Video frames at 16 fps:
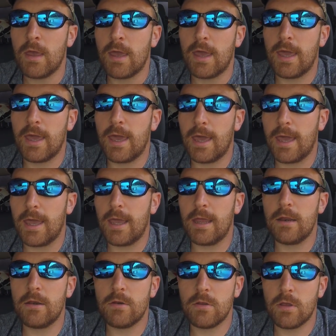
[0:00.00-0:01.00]

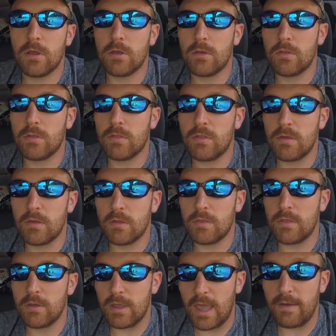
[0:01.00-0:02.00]
and
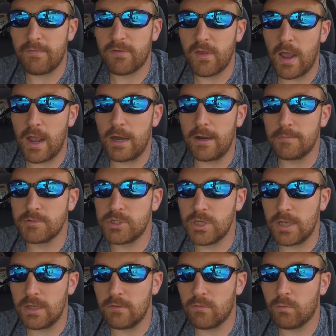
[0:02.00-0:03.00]
they have sign-up
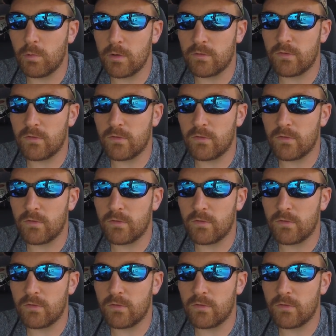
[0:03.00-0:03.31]
sheets. Once the